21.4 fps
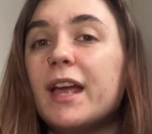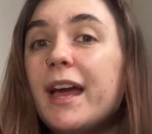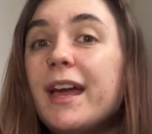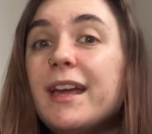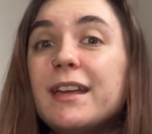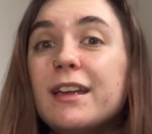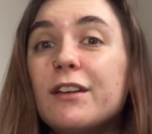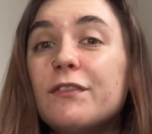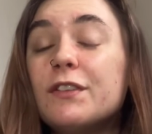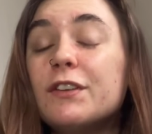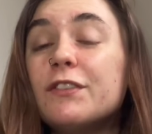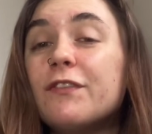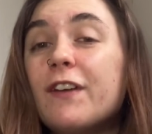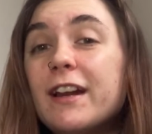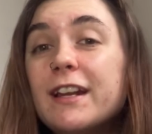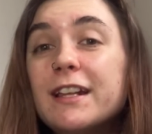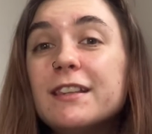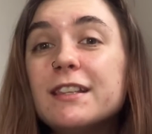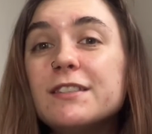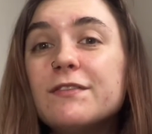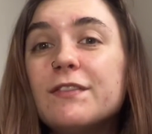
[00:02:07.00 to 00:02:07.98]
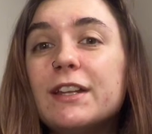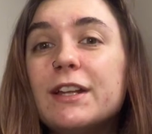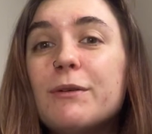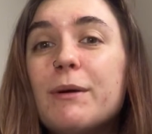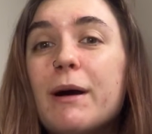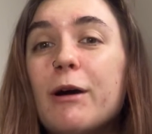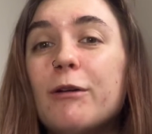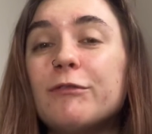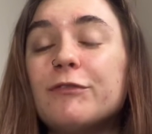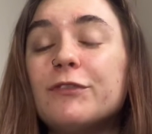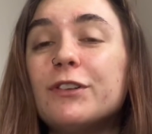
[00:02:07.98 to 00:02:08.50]
Hey, if you're finding this video
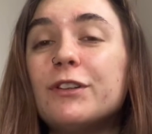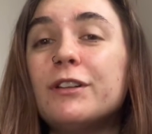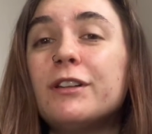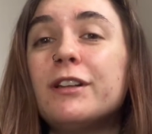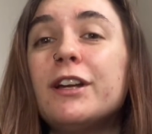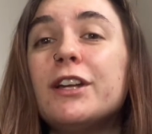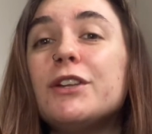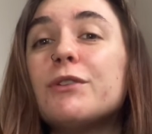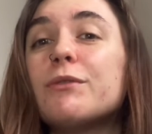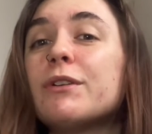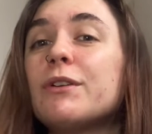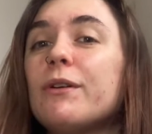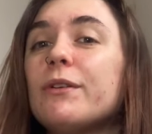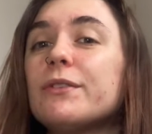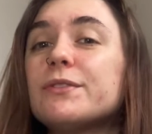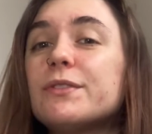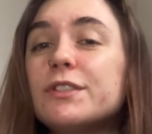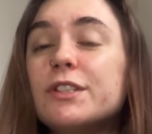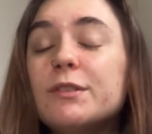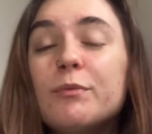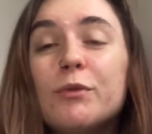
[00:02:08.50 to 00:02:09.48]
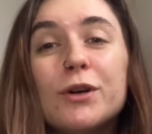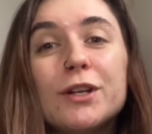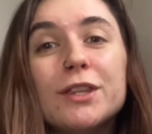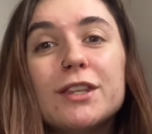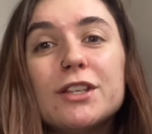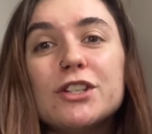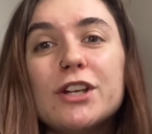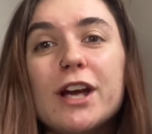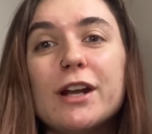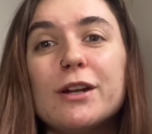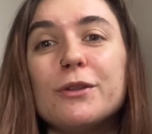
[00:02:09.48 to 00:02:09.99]
helpful, you can also support the
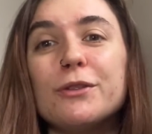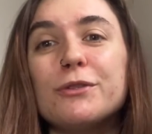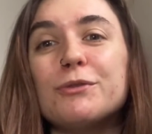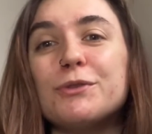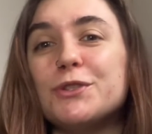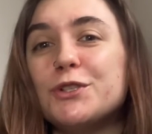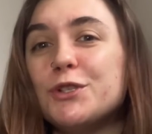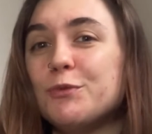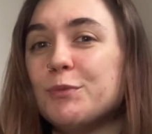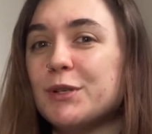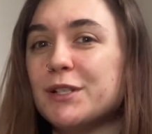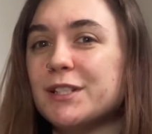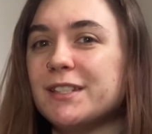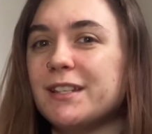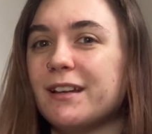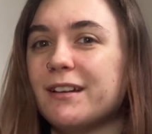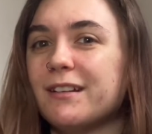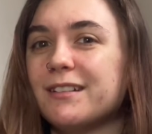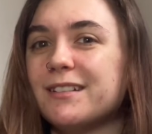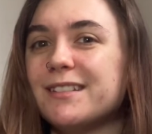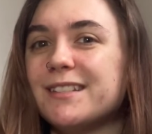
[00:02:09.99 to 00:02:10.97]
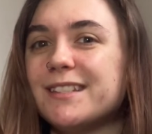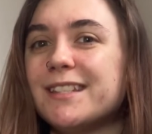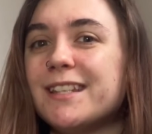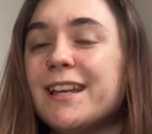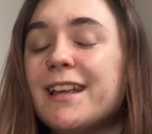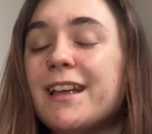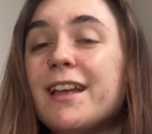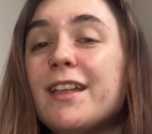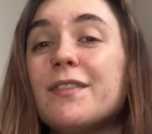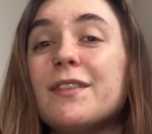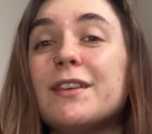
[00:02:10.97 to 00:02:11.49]
channel through super stickers.
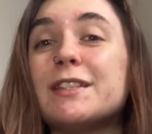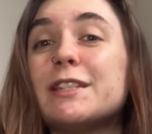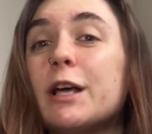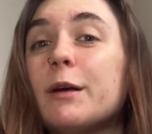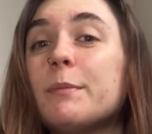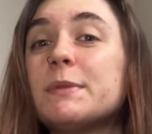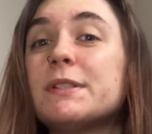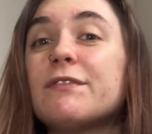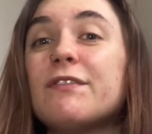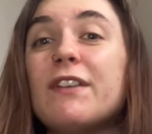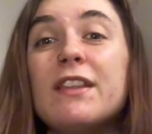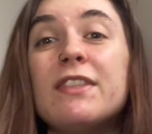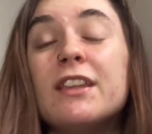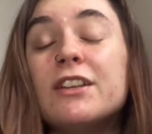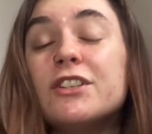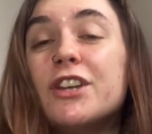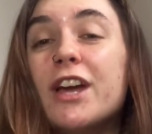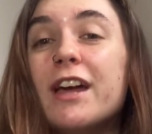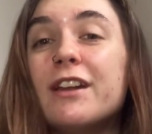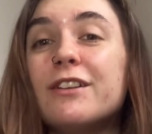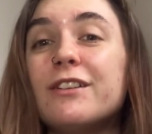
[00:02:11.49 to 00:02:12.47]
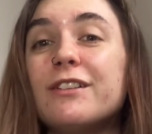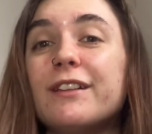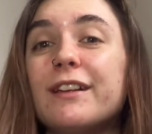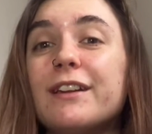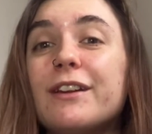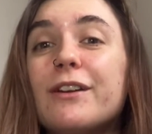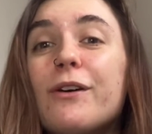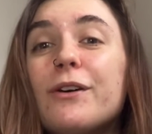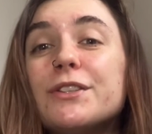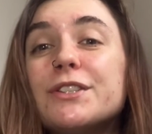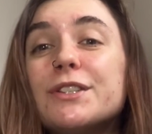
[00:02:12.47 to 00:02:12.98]
This helps fund the channel and
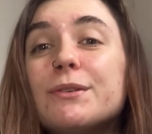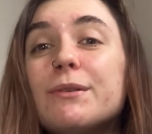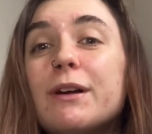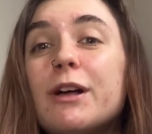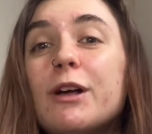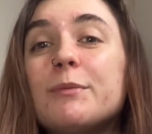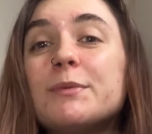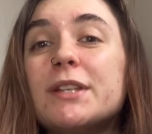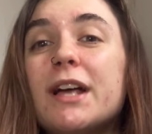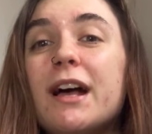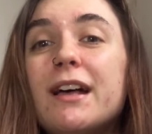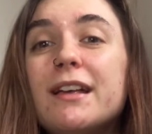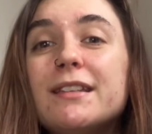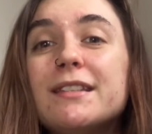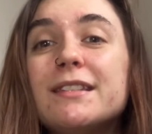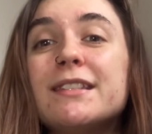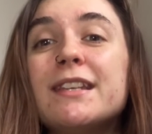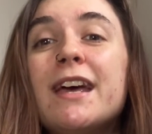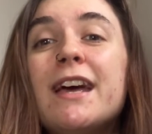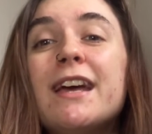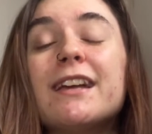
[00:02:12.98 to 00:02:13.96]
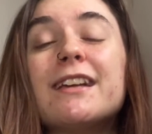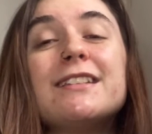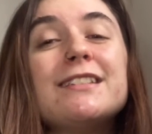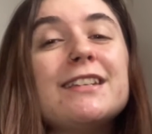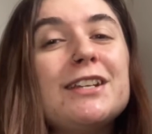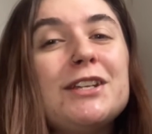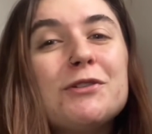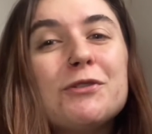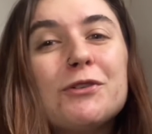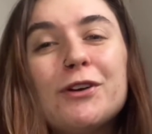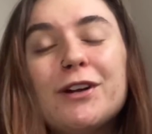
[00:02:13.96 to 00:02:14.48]
it also helps us
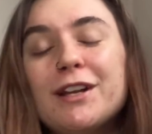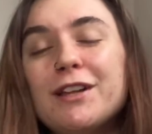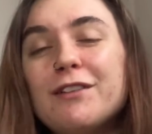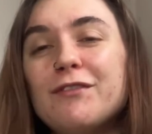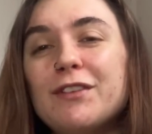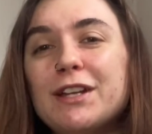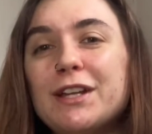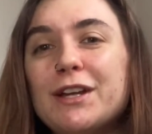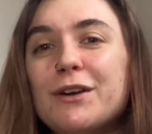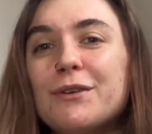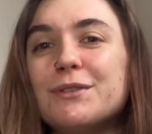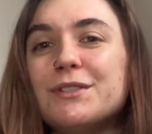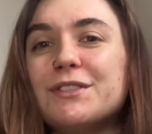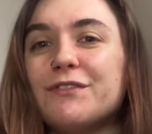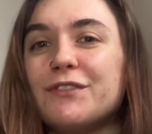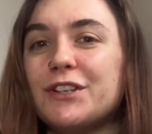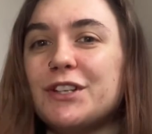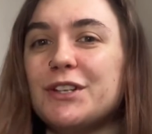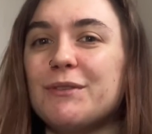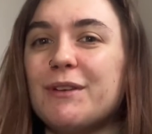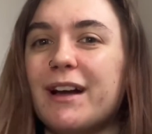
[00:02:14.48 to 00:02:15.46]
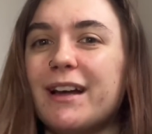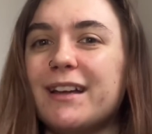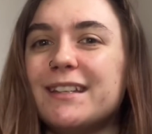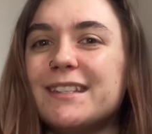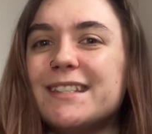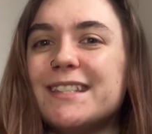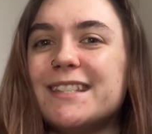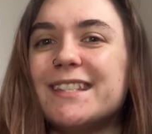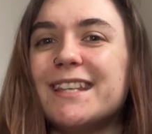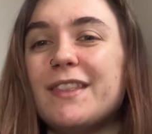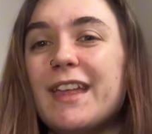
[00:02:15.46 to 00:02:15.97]
continue creating videos for you
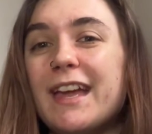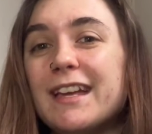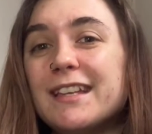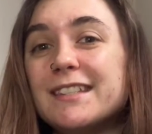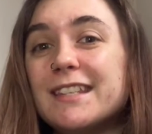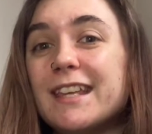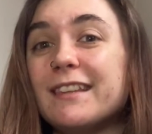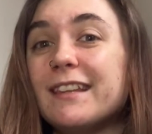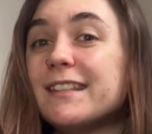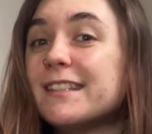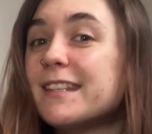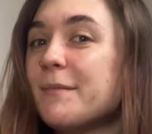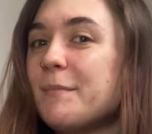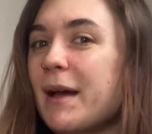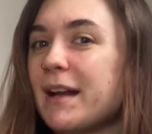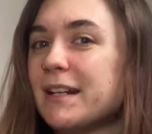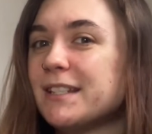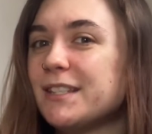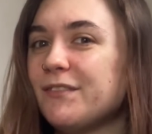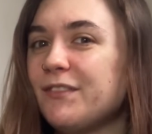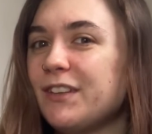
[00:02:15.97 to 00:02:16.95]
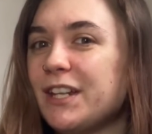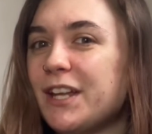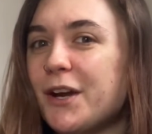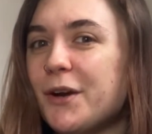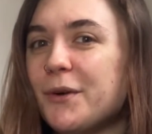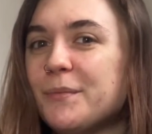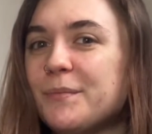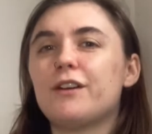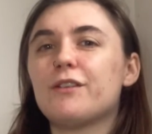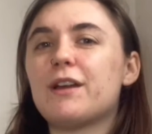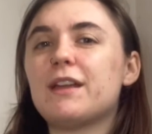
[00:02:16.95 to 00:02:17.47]
guys. Thanks and let's get back to the
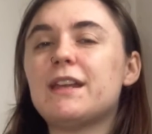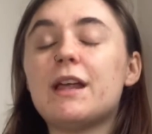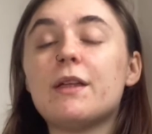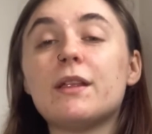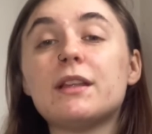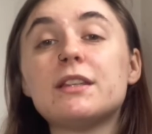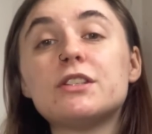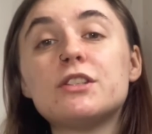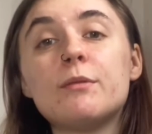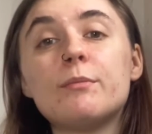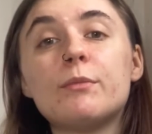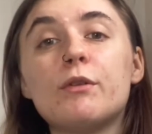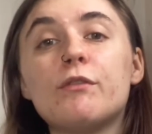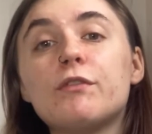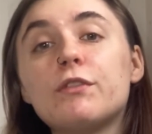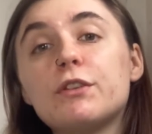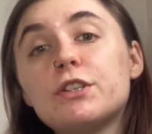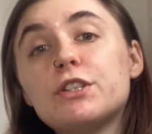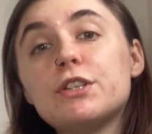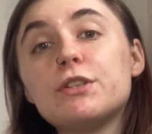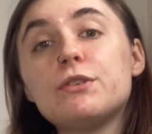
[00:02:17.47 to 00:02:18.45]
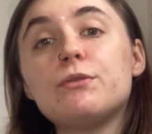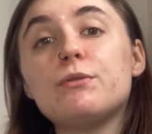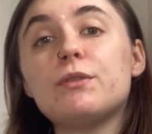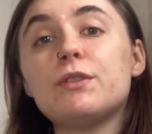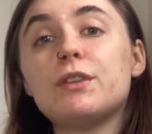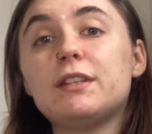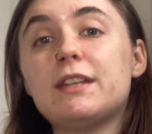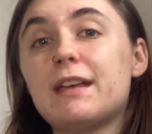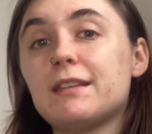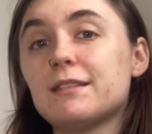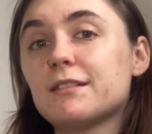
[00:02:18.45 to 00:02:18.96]
video. Okay, now let's jump over to
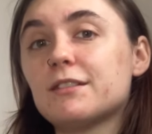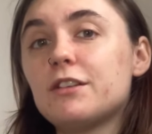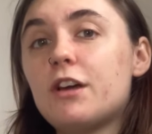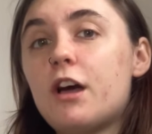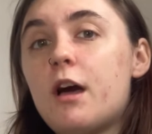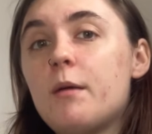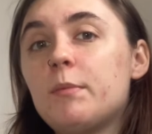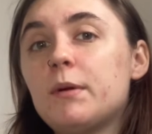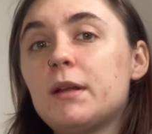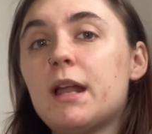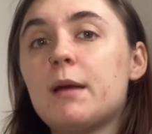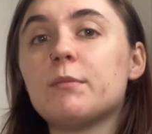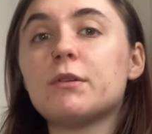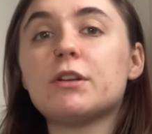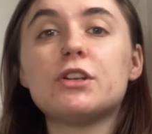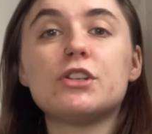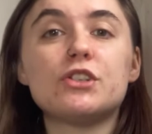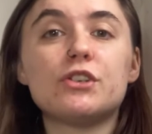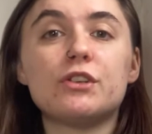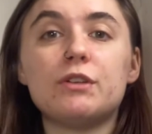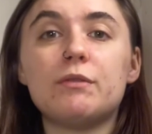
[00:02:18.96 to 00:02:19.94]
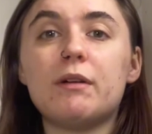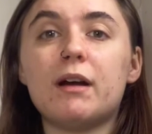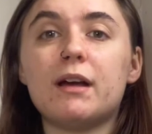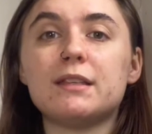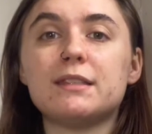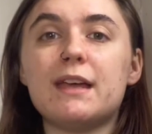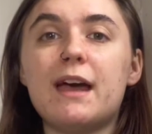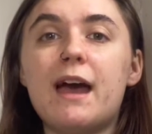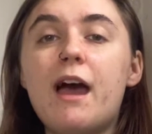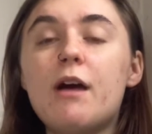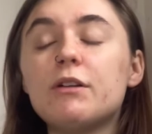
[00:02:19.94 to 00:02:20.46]
the desktop and I'm gonna show you
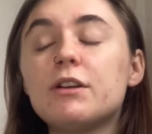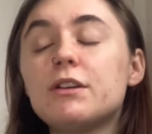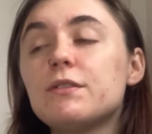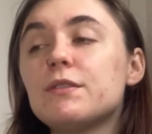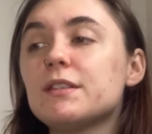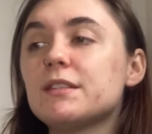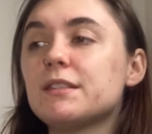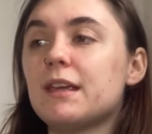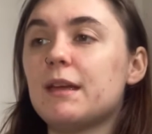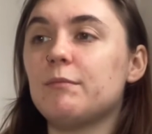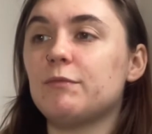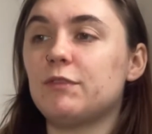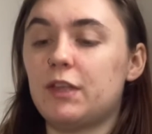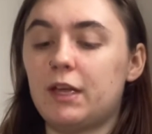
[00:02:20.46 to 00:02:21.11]
guys how to do the same